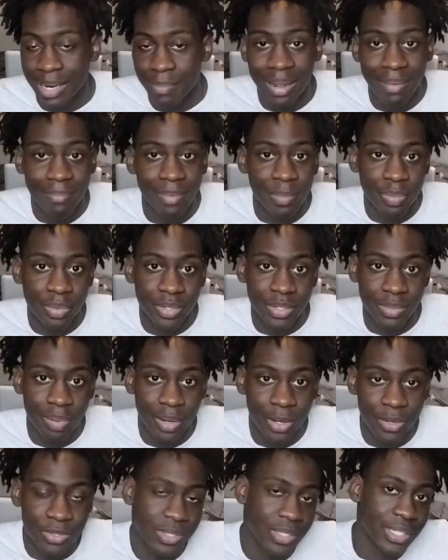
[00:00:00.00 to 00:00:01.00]
I might be pulling
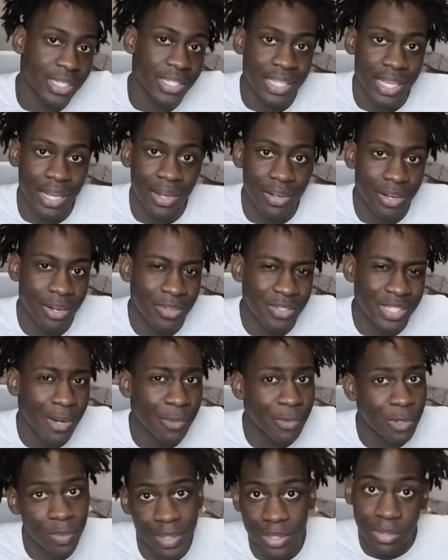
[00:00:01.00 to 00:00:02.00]
posting discount codes. I
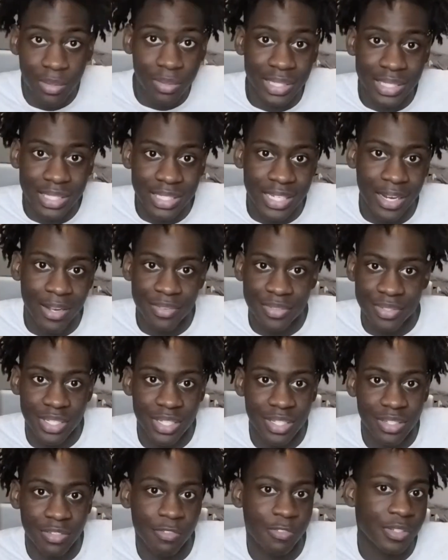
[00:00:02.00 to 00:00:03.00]
will be doing discounts
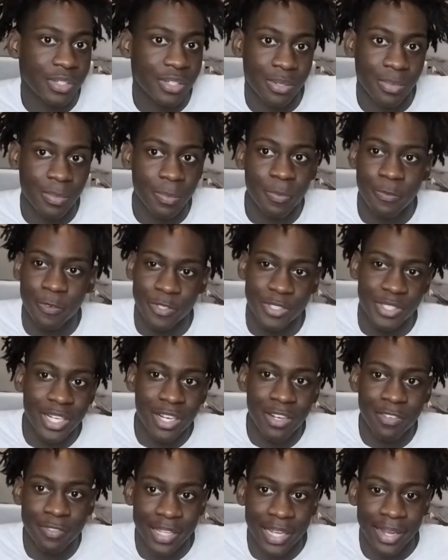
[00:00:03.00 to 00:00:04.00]
if you know for
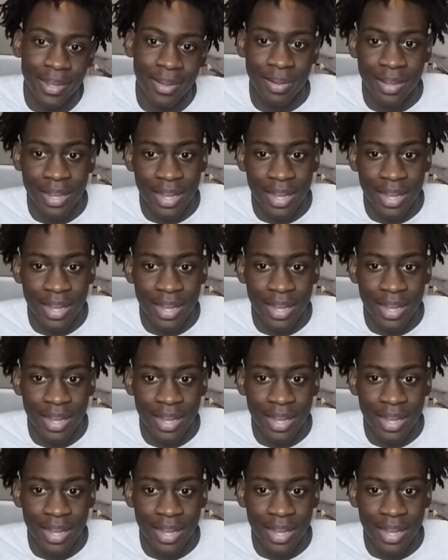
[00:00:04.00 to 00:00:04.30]
stuff that